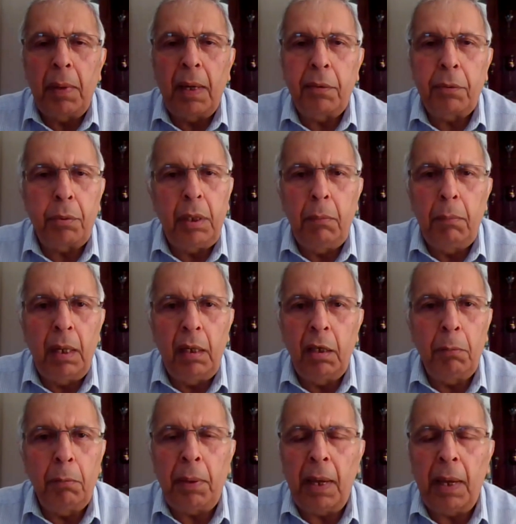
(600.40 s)
about £3
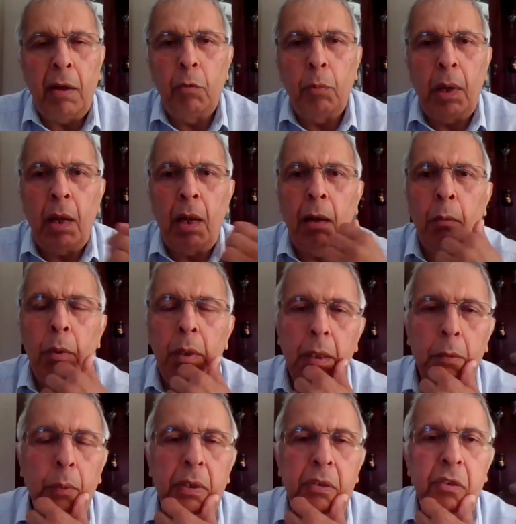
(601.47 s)
billion. When I
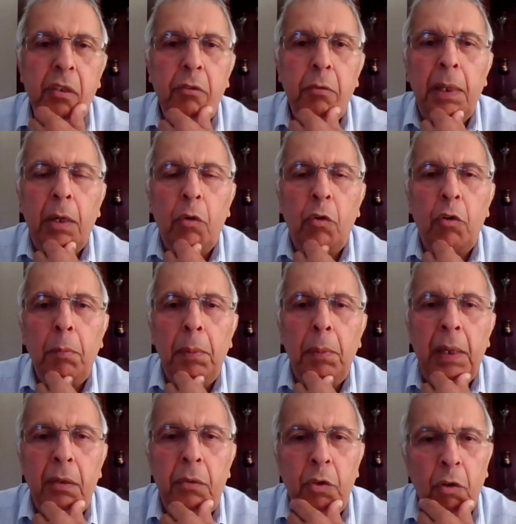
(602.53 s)
worked with Jeremy
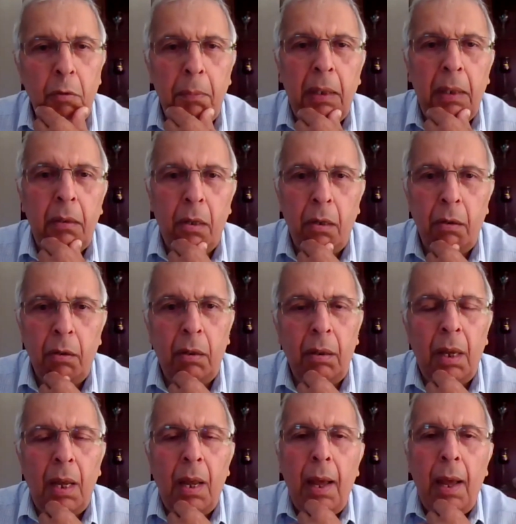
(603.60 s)
Corbyn and John
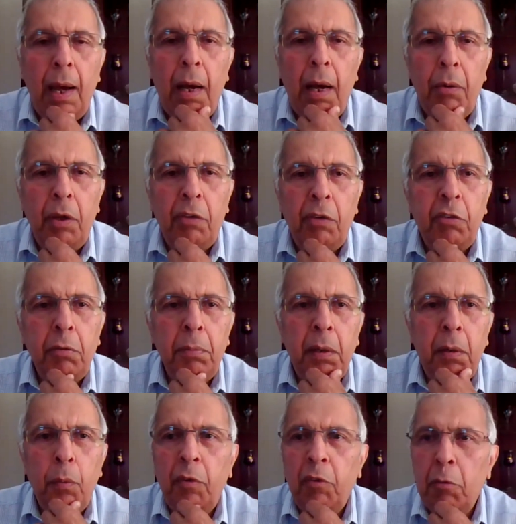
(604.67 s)
McDonnell, our
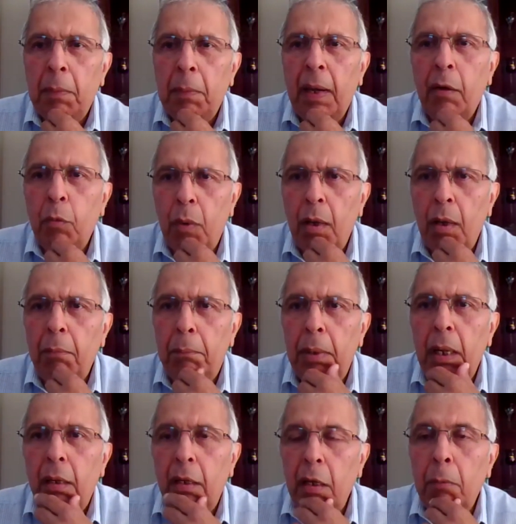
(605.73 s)
estimate was about £1
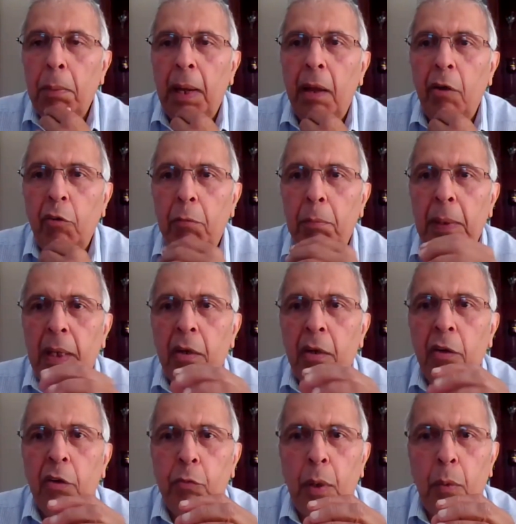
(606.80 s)
billion
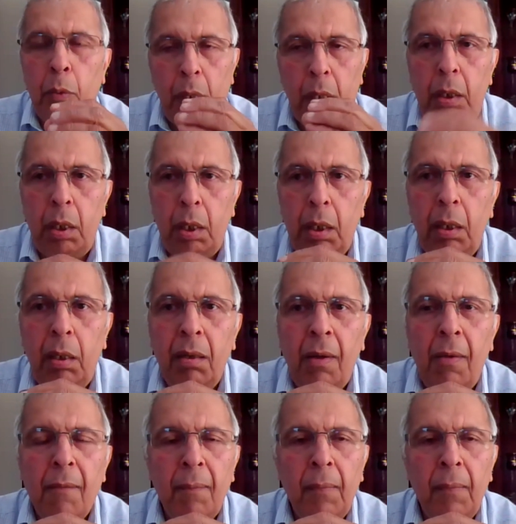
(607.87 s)
because what we did,